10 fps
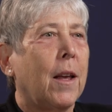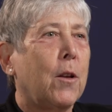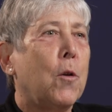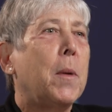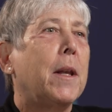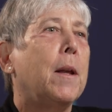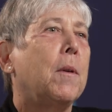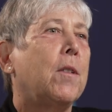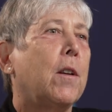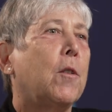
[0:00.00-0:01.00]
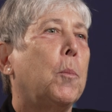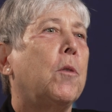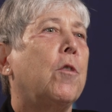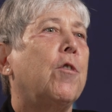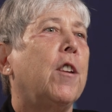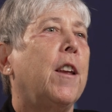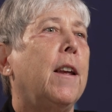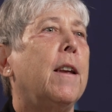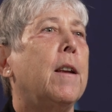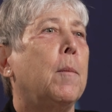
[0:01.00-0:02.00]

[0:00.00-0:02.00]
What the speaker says: Hello, my name is Dr. Patricia Keegan.